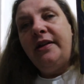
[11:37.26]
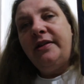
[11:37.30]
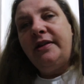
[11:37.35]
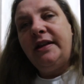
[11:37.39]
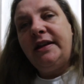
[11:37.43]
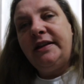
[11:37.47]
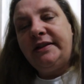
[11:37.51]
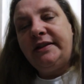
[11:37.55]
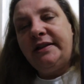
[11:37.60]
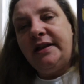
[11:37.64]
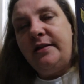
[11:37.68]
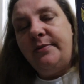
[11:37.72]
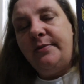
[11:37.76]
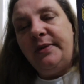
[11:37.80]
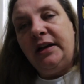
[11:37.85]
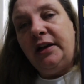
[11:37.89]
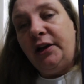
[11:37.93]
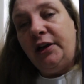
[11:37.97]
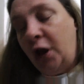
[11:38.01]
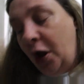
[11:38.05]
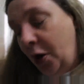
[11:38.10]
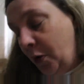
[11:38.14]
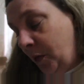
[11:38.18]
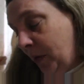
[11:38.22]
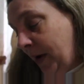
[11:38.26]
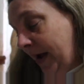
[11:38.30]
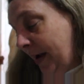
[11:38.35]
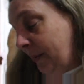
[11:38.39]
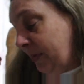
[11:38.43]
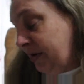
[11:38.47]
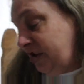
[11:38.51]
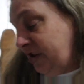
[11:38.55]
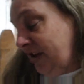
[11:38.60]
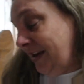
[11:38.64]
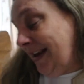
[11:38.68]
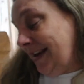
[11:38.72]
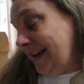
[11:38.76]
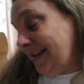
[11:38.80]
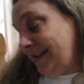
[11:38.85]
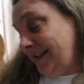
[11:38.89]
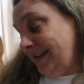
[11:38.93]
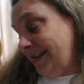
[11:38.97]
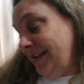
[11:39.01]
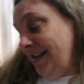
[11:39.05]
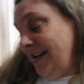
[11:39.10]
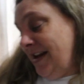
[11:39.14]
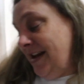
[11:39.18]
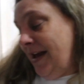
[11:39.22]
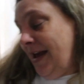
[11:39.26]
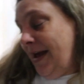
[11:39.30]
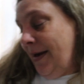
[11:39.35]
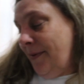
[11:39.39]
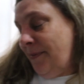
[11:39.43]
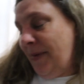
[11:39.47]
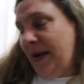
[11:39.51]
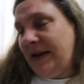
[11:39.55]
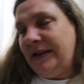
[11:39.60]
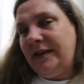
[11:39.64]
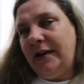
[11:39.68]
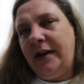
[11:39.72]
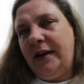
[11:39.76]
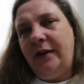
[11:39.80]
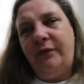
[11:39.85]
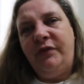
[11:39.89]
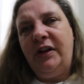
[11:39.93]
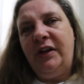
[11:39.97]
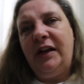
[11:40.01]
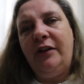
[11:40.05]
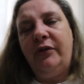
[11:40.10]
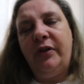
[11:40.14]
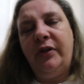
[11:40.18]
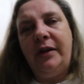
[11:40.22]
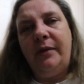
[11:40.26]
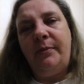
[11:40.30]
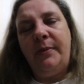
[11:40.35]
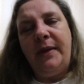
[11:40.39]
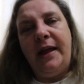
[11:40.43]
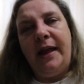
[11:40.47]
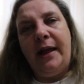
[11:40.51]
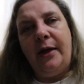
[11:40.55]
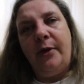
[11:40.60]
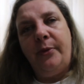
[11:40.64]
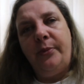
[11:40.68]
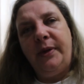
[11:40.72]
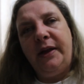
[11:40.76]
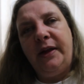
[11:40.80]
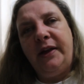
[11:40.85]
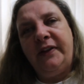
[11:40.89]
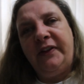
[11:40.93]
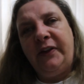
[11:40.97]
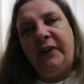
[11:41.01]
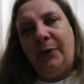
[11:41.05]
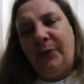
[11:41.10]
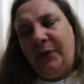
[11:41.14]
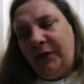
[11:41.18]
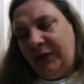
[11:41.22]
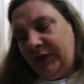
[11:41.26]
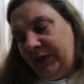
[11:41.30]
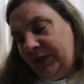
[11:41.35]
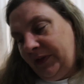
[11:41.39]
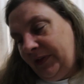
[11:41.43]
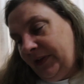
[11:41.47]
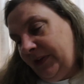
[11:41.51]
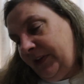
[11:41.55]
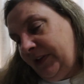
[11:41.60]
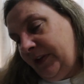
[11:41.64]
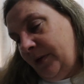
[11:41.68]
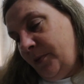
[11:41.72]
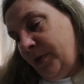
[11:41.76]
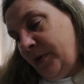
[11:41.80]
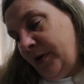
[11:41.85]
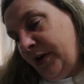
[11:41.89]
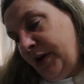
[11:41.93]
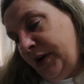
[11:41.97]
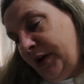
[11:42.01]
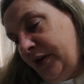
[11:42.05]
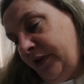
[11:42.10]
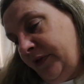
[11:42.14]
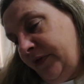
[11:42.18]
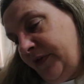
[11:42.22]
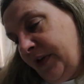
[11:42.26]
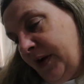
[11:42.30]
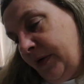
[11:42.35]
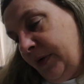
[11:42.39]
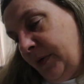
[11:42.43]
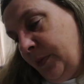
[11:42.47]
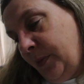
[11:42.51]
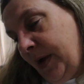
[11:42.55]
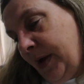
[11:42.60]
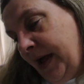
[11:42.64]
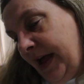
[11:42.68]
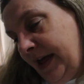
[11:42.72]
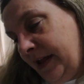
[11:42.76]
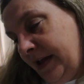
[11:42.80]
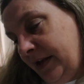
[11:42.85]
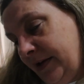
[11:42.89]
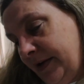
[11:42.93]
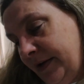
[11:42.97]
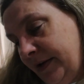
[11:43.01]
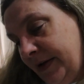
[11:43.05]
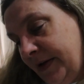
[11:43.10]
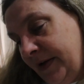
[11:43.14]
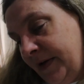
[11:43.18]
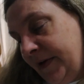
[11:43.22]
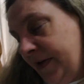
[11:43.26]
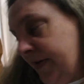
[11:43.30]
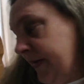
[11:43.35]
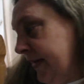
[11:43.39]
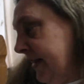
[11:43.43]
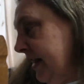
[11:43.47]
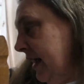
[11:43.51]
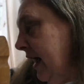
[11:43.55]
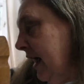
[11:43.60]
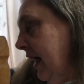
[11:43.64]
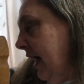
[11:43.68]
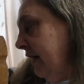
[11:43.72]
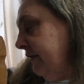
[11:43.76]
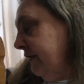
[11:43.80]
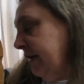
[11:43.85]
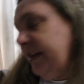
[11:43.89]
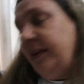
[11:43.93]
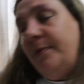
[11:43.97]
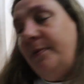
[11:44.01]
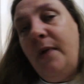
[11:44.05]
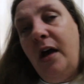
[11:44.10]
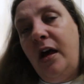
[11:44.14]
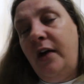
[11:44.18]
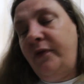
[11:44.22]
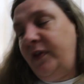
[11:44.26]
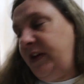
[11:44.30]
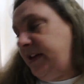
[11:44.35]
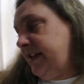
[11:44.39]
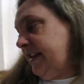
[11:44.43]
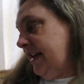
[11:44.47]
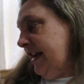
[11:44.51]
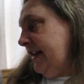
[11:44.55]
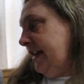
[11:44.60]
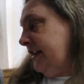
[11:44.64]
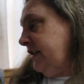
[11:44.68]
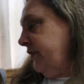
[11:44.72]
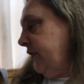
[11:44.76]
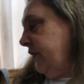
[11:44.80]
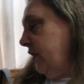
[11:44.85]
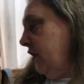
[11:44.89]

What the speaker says: that's in the middle of nowhere, which it is, but it really creeped me out because it was somewhere I know very well. I read The Marvellous Land of